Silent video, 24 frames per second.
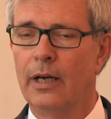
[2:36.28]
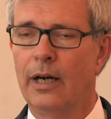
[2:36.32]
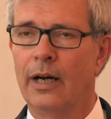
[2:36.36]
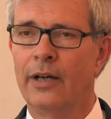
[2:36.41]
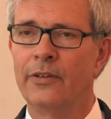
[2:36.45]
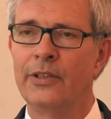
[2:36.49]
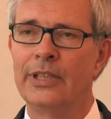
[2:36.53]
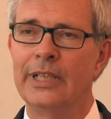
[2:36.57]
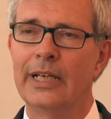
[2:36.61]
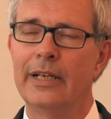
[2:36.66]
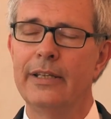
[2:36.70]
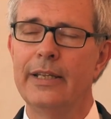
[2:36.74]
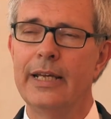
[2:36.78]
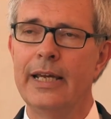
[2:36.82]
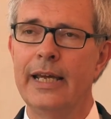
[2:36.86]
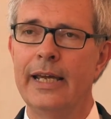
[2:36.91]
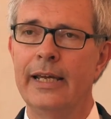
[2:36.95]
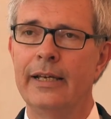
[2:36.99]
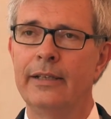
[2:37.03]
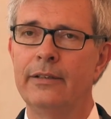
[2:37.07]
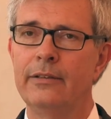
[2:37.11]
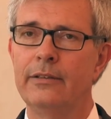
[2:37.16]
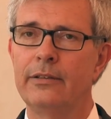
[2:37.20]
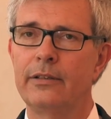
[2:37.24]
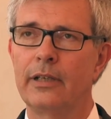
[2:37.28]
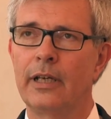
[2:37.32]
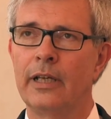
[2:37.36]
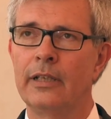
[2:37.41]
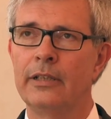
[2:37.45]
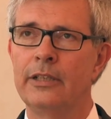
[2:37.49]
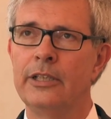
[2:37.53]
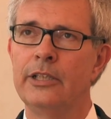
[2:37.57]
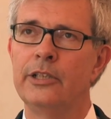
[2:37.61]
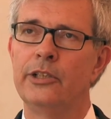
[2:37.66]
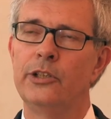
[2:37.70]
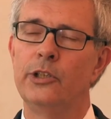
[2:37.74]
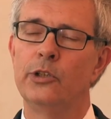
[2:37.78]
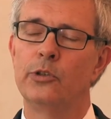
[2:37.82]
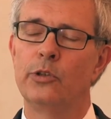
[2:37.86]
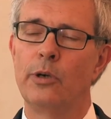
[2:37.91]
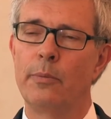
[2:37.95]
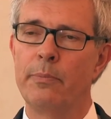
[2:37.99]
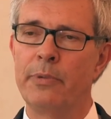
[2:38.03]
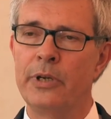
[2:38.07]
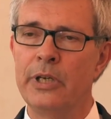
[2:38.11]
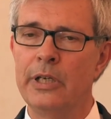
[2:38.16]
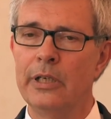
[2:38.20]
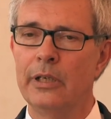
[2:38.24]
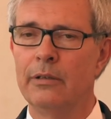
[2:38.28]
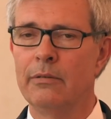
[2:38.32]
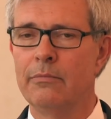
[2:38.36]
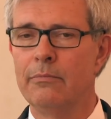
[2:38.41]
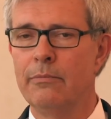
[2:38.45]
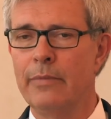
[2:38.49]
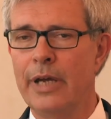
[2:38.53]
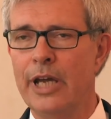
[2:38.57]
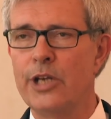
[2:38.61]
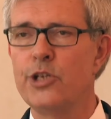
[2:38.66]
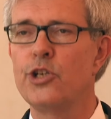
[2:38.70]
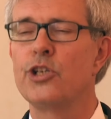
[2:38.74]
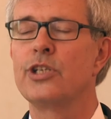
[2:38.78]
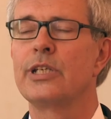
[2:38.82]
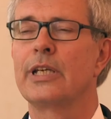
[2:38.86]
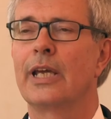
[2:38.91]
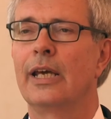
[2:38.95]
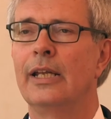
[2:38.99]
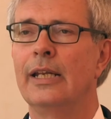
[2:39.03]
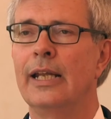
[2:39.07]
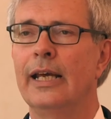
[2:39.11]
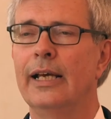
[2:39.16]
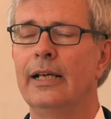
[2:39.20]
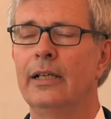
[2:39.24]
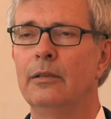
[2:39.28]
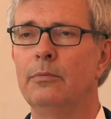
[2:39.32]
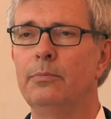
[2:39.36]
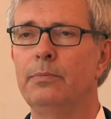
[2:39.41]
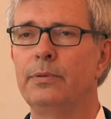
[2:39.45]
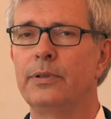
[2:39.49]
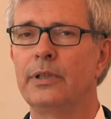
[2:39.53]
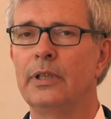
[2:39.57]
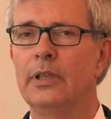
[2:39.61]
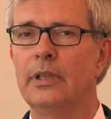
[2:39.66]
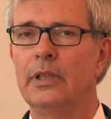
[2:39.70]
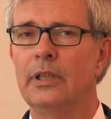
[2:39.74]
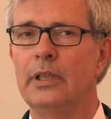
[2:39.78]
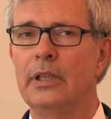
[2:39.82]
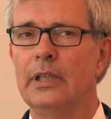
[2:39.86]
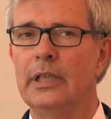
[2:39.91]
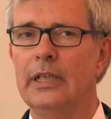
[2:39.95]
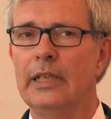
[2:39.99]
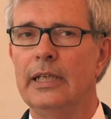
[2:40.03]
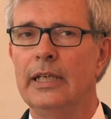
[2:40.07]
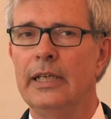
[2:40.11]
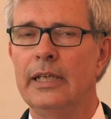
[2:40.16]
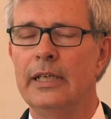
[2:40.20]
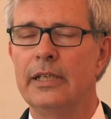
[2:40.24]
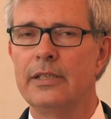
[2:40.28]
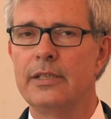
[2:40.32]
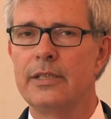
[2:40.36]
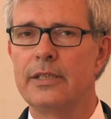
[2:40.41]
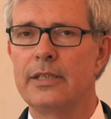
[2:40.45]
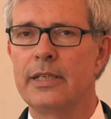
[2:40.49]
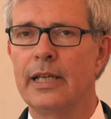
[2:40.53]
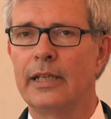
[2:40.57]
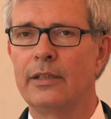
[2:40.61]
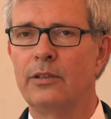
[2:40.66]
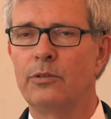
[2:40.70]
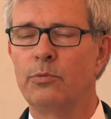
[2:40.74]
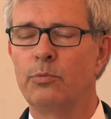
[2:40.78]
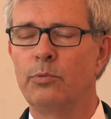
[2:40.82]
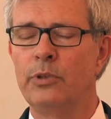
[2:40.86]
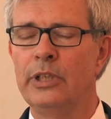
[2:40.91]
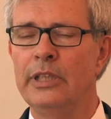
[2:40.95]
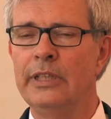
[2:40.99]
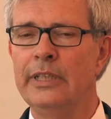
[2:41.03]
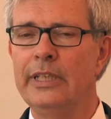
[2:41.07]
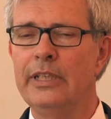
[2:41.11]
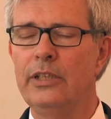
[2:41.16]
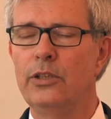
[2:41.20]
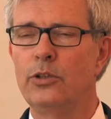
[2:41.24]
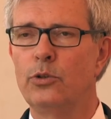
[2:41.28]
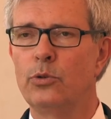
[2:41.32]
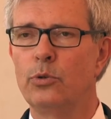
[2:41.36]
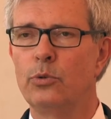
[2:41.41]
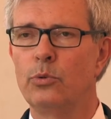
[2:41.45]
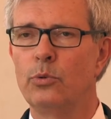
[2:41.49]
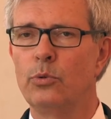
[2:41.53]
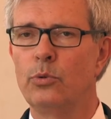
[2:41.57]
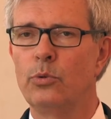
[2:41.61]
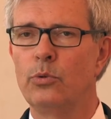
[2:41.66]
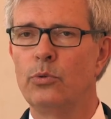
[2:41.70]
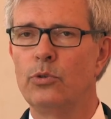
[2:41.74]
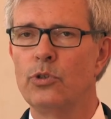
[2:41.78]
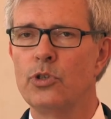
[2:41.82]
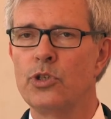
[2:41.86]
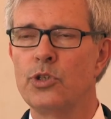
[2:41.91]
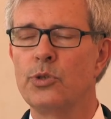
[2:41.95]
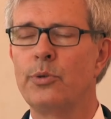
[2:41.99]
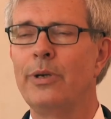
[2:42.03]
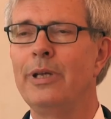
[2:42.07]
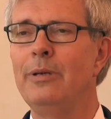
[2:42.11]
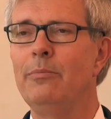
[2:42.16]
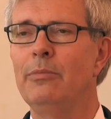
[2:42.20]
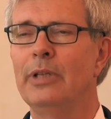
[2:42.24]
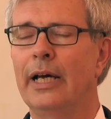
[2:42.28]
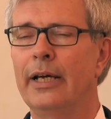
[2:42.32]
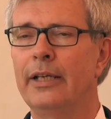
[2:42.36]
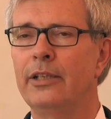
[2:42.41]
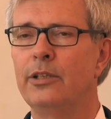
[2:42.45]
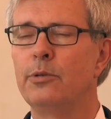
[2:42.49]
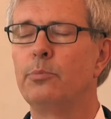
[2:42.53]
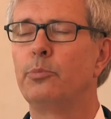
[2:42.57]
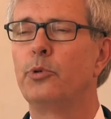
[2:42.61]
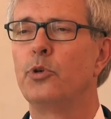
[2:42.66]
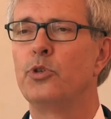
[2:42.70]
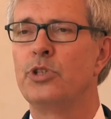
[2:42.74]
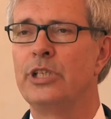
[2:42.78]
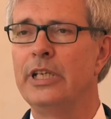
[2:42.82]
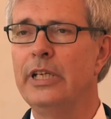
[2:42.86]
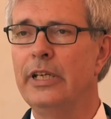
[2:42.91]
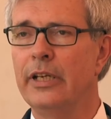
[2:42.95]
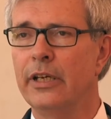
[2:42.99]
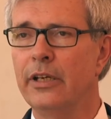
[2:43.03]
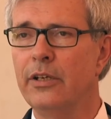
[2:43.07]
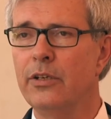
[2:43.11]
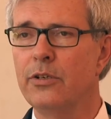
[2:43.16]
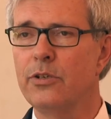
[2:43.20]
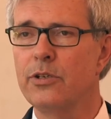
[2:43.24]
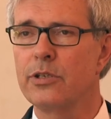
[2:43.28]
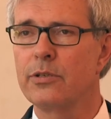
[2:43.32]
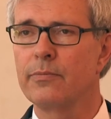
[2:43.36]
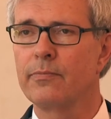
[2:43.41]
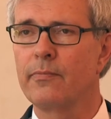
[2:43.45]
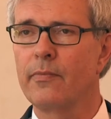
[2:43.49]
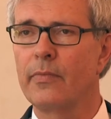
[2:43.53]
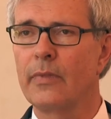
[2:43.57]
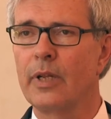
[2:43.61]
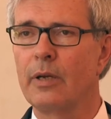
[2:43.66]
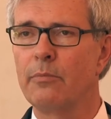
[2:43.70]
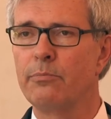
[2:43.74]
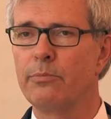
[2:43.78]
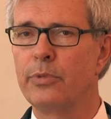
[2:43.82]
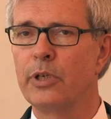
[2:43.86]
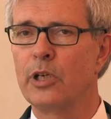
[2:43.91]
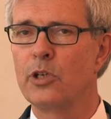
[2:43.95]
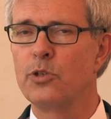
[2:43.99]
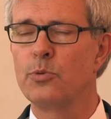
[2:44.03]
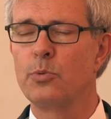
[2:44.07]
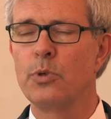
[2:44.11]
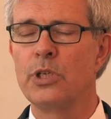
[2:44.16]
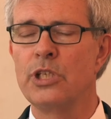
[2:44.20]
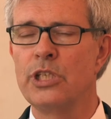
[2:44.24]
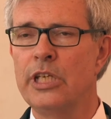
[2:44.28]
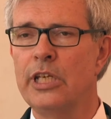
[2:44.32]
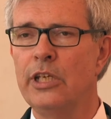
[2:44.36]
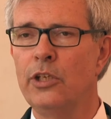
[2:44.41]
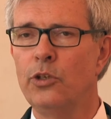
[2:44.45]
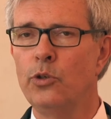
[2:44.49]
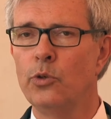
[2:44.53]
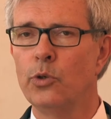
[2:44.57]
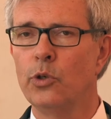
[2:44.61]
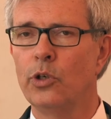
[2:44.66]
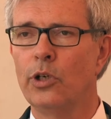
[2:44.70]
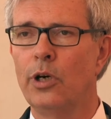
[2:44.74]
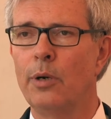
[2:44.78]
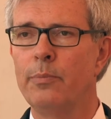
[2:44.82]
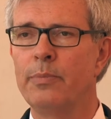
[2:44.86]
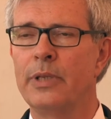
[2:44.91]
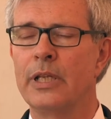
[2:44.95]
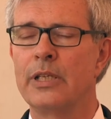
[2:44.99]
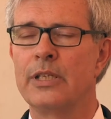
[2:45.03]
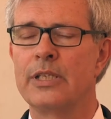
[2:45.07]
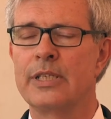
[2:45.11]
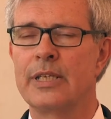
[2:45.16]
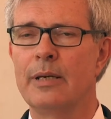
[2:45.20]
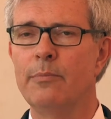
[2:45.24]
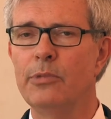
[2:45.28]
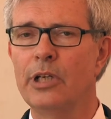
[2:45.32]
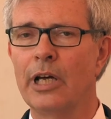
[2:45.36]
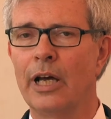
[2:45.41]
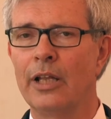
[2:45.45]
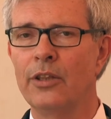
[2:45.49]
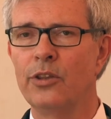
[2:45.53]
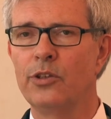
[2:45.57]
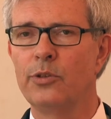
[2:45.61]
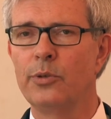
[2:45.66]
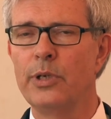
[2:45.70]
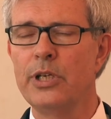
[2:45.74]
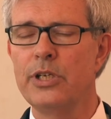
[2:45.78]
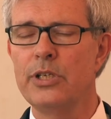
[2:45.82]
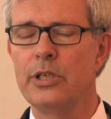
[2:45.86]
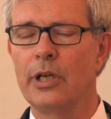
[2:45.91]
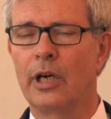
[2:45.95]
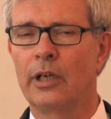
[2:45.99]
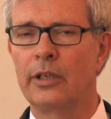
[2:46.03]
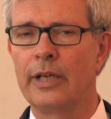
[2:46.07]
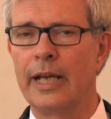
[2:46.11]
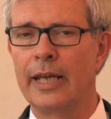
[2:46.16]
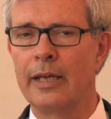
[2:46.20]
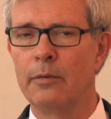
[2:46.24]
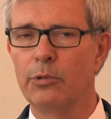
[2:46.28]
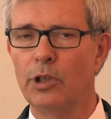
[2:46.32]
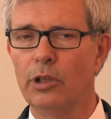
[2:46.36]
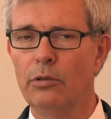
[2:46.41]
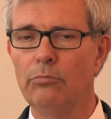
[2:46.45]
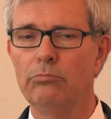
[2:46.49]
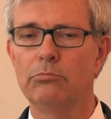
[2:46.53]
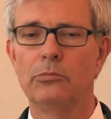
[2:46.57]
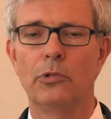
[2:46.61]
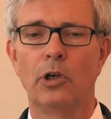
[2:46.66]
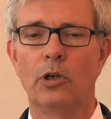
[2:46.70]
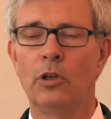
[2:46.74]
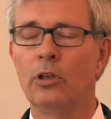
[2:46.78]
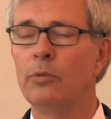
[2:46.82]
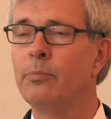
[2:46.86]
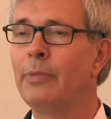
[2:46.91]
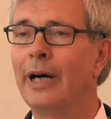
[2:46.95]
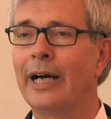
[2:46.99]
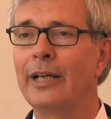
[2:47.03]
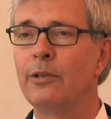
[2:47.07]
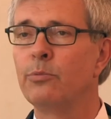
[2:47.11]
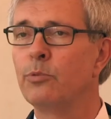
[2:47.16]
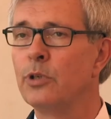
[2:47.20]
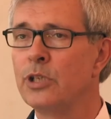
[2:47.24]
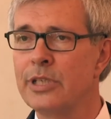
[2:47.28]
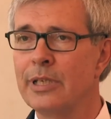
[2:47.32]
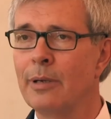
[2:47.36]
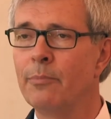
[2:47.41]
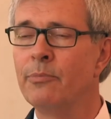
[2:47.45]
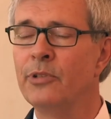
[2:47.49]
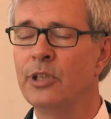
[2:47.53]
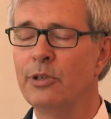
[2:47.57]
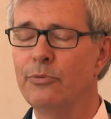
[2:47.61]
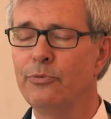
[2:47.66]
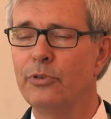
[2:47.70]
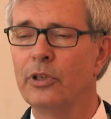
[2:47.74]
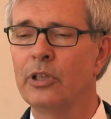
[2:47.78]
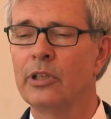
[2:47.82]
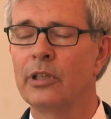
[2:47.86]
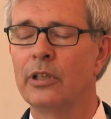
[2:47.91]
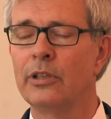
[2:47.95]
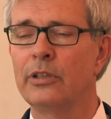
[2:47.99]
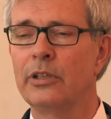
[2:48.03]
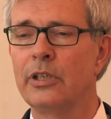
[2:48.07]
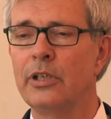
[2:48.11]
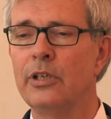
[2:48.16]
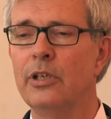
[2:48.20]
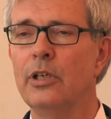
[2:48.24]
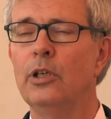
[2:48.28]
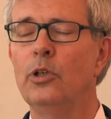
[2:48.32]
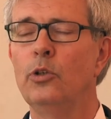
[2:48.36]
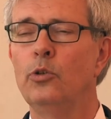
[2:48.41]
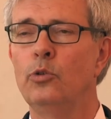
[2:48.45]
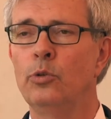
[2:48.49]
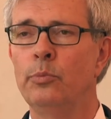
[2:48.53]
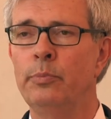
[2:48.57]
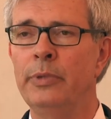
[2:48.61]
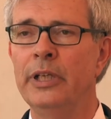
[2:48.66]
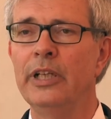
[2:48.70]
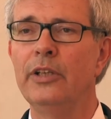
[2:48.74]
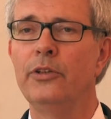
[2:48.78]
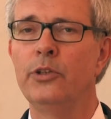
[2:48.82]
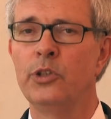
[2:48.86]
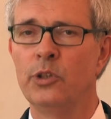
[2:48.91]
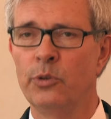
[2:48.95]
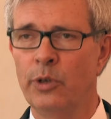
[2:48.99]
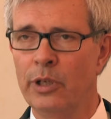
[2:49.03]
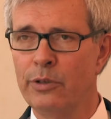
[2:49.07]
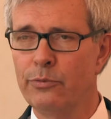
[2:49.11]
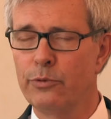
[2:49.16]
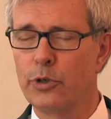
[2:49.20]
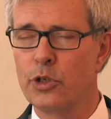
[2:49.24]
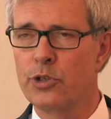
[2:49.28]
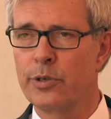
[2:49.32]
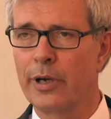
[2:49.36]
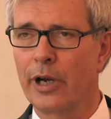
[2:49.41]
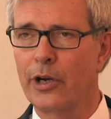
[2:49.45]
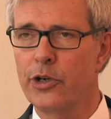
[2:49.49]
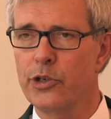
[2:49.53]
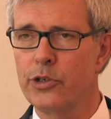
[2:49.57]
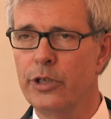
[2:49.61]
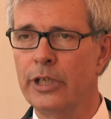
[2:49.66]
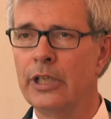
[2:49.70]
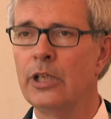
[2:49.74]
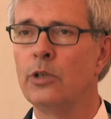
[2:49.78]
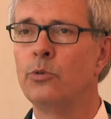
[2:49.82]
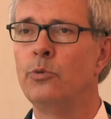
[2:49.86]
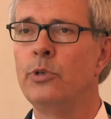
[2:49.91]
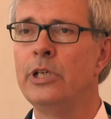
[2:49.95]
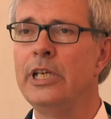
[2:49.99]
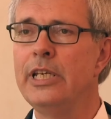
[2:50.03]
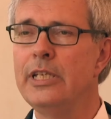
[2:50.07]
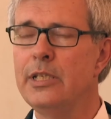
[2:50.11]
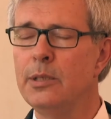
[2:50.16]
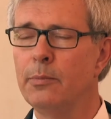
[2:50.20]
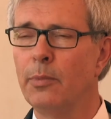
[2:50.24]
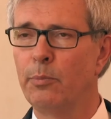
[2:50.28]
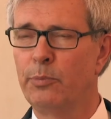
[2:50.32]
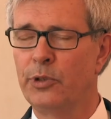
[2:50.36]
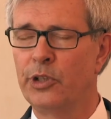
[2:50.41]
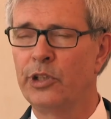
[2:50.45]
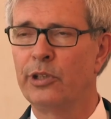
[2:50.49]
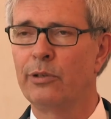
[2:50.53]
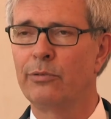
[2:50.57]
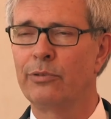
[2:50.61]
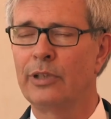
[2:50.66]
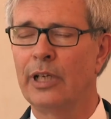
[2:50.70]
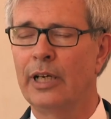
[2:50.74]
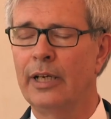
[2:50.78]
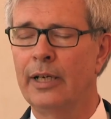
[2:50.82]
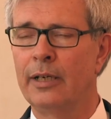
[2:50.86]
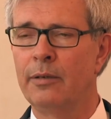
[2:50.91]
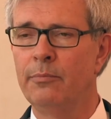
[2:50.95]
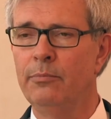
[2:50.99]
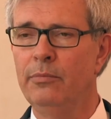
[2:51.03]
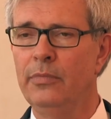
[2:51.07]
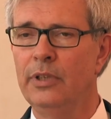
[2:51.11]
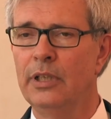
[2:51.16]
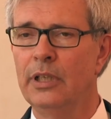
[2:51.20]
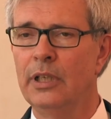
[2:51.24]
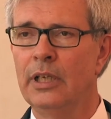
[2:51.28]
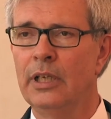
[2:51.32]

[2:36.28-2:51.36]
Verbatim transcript: On the other hand, and here European measures can help, is that we need to streamline the proceedings because we see in Europe that some countries are able, albeit with some difficulty, to build new infrastructure in a reasonable period of time.